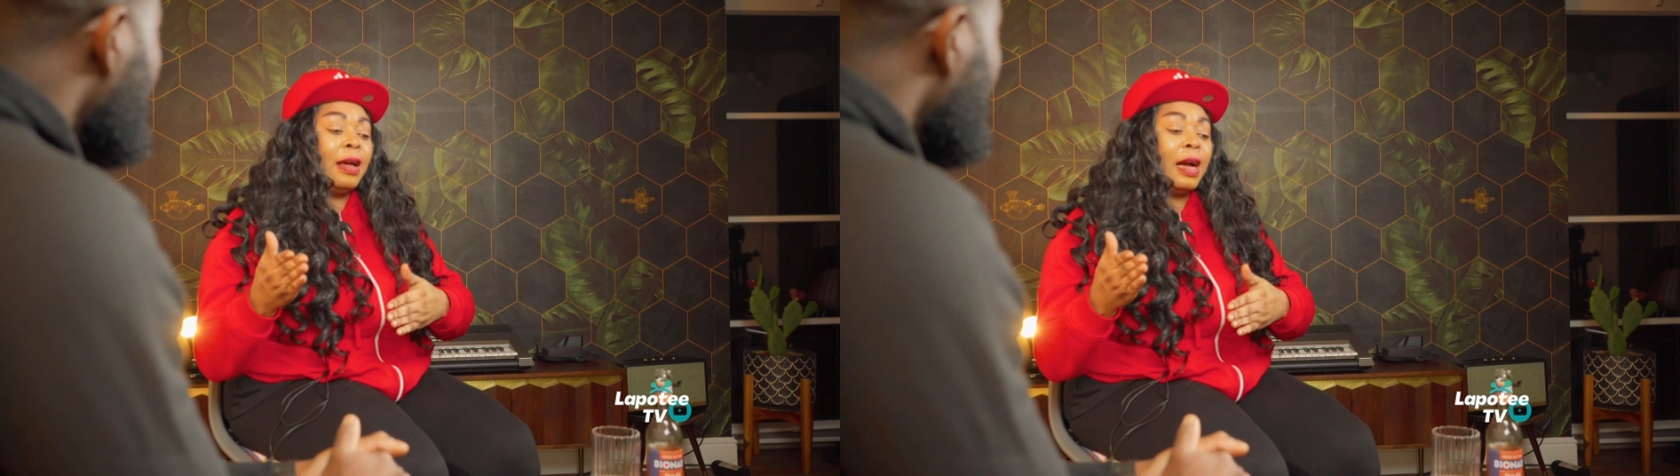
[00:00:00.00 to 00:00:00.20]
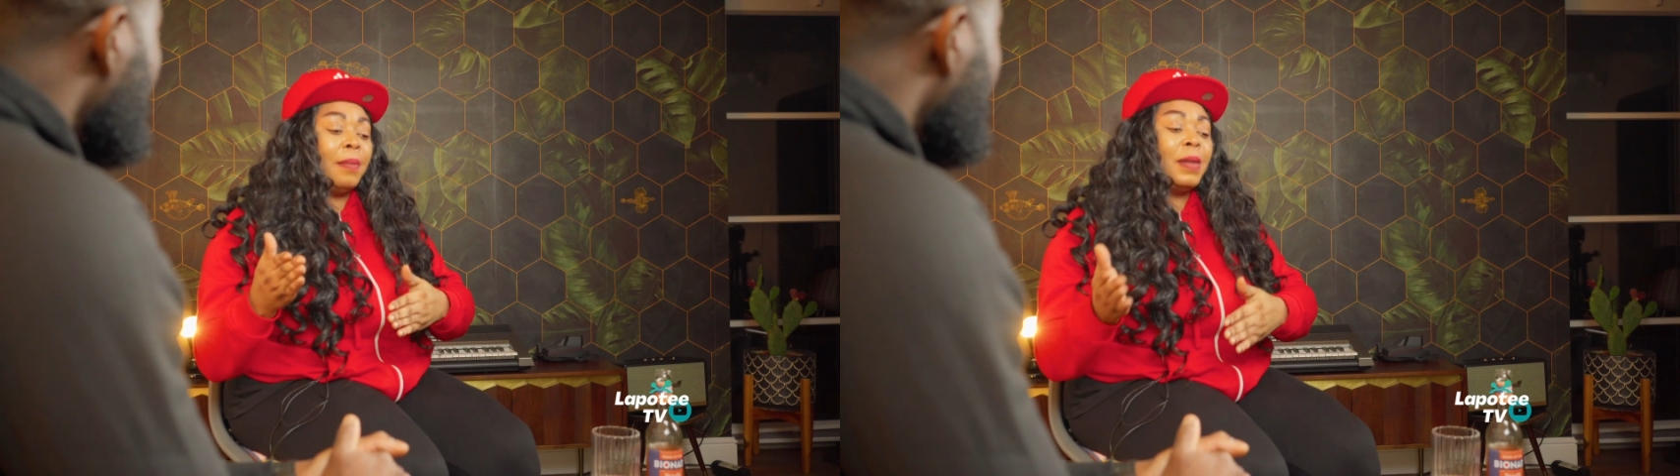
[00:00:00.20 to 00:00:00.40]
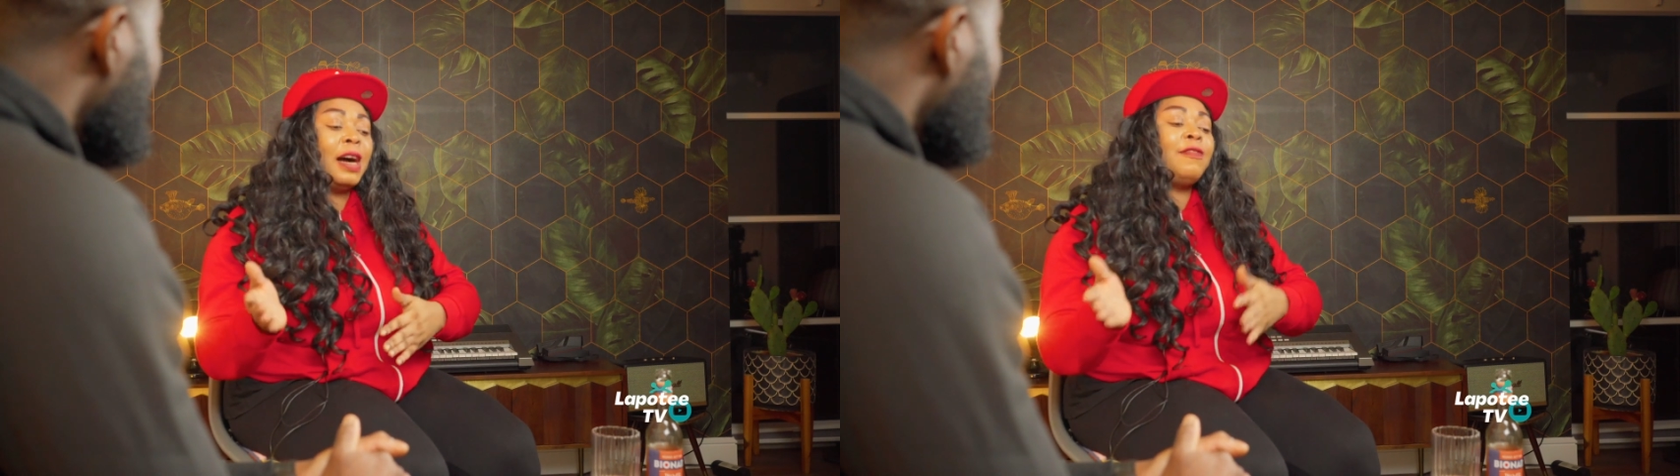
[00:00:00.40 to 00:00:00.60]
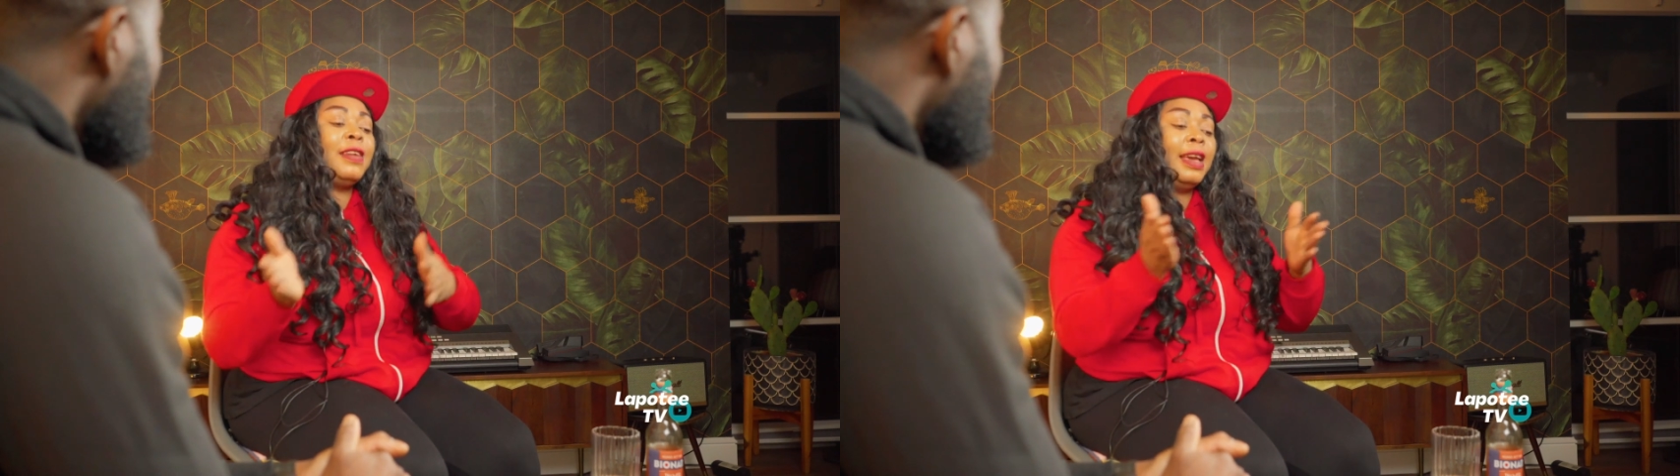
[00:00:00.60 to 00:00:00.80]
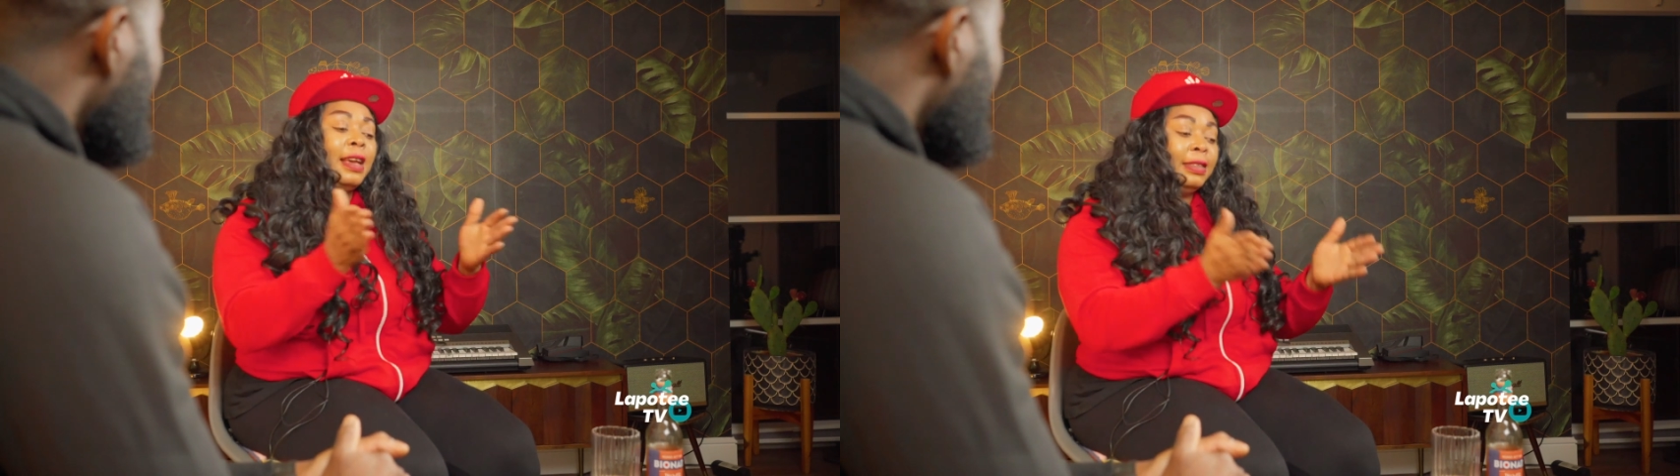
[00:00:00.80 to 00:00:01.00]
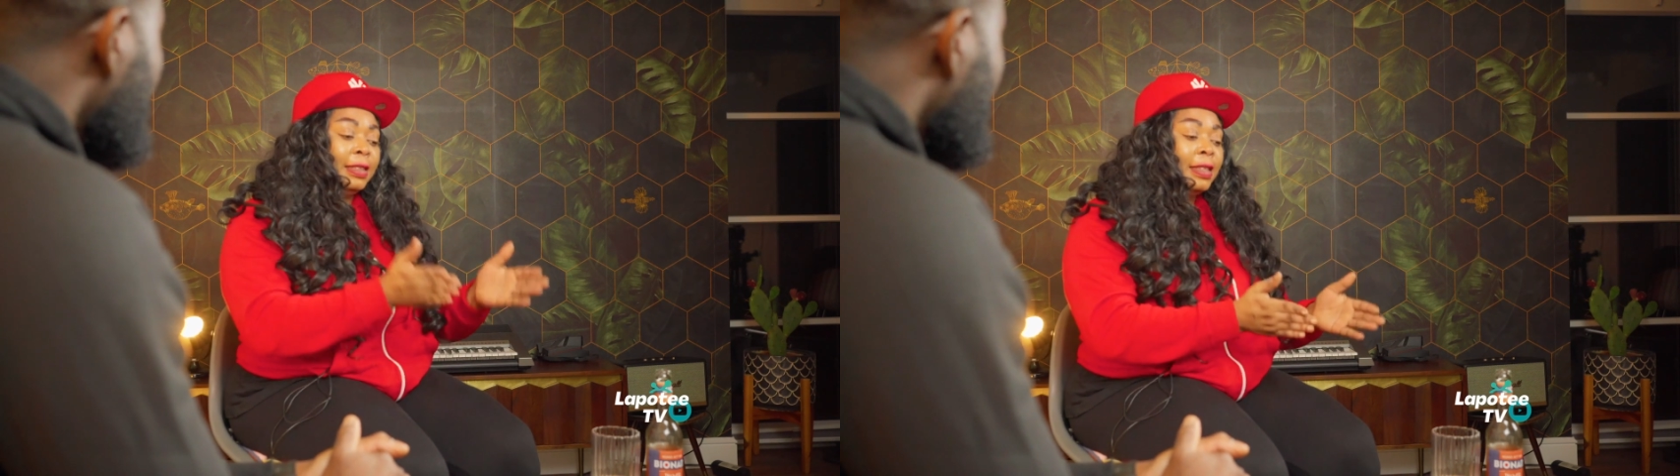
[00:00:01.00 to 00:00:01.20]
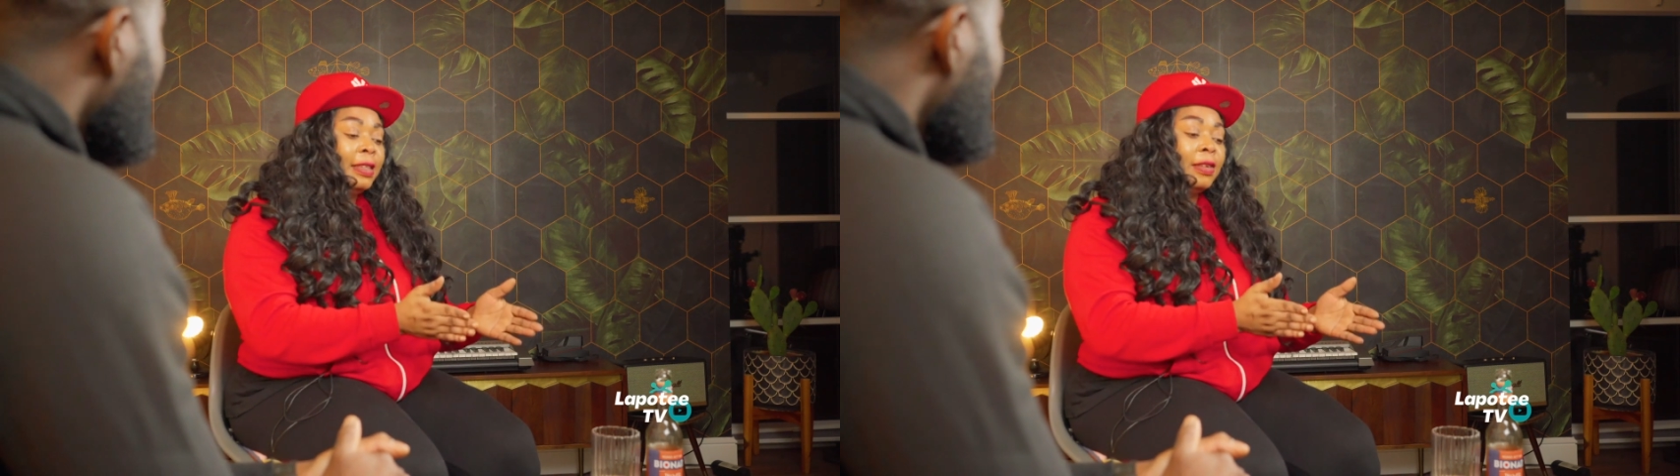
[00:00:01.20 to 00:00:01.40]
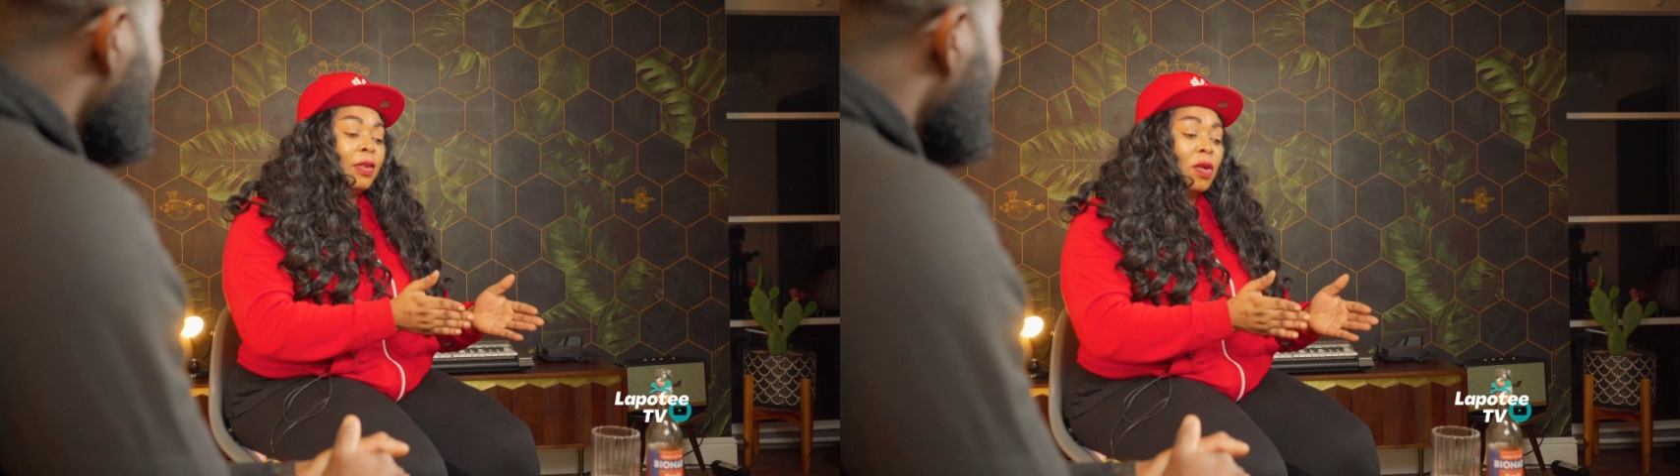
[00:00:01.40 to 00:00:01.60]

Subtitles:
above 18